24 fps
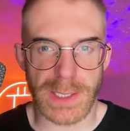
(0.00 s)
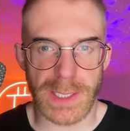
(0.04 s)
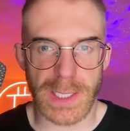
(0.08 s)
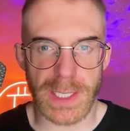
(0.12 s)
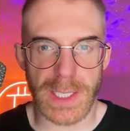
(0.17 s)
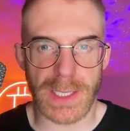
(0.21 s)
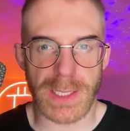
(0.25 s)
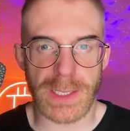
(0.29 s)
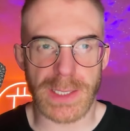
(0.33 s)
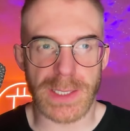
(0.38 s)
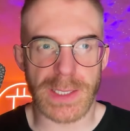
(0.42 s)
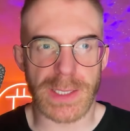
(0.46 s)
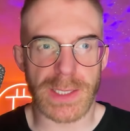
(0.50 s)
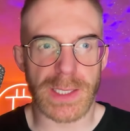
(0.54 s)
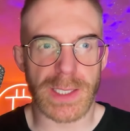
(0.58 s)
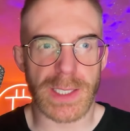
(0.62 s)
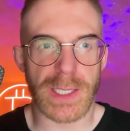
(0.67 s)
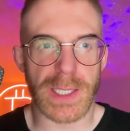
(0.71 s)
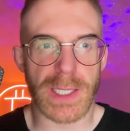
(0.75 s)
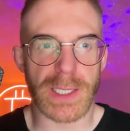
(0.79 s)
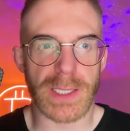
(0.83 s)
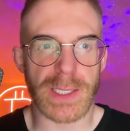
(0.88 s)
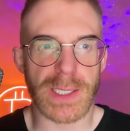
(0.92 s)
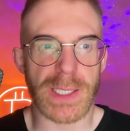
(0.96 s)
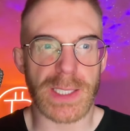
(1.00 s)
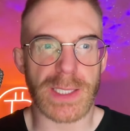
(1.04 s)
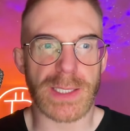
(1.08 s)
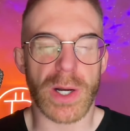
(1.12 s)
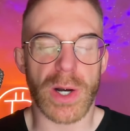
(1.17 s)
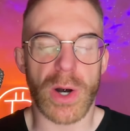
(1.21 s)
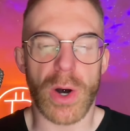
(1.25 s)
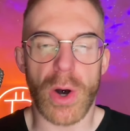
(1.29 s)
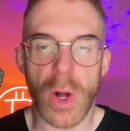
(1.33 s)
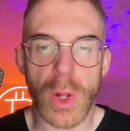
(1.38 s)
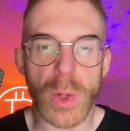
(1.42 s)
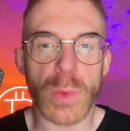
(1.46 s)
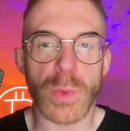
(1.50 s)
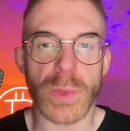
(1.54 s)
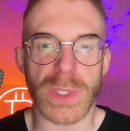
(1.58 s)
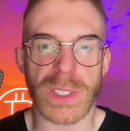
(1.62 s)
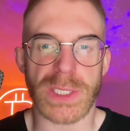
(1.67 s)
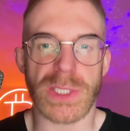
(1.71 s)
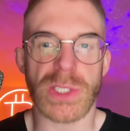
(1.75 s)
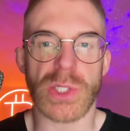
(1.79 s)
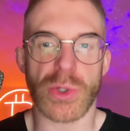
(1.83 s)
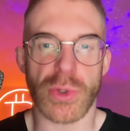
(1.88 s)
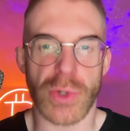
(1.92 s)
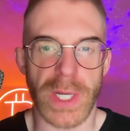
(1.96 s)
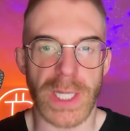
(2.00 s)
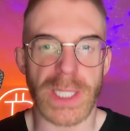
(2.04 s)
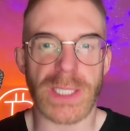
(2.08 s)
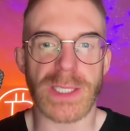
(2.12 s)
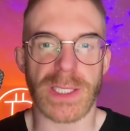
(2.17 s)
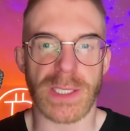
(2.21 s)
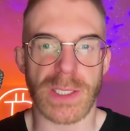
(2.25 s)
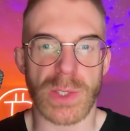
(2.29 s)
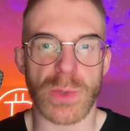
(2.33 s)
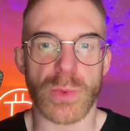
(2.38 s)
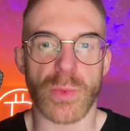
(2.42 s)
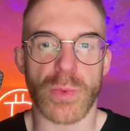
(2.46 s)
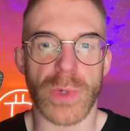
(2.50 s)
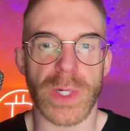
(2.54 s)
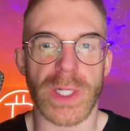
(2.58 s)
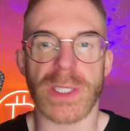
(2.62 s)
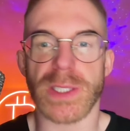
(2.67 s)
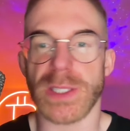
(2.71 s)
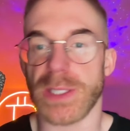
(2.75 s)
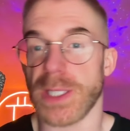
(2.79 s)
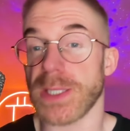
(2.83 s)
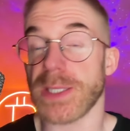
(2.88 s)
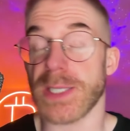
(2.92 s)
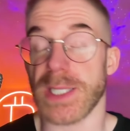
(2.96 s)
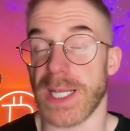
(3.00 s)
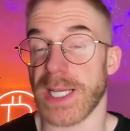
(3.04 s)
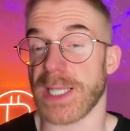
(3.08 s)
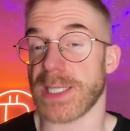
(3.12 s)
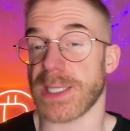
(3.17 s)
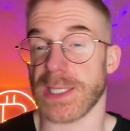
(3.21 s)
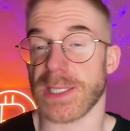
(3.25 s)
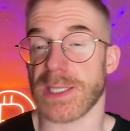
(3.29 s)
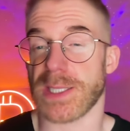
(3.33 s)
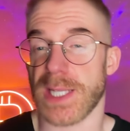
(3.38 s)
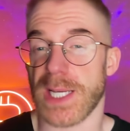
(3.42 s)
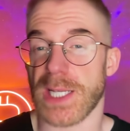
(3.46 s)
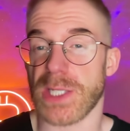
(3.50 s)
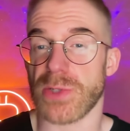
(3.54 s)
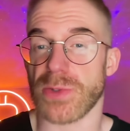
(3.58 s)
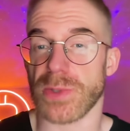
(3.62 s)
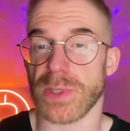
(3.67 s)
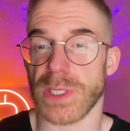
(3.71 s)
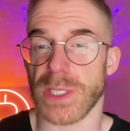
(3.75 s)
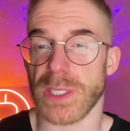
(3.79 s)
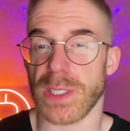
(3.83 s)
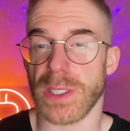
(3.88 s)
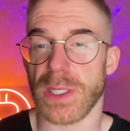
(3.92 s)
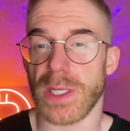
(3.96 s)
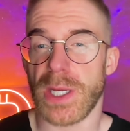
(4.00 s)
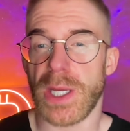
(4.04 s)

It, it is always created where it doesn't exist naturally,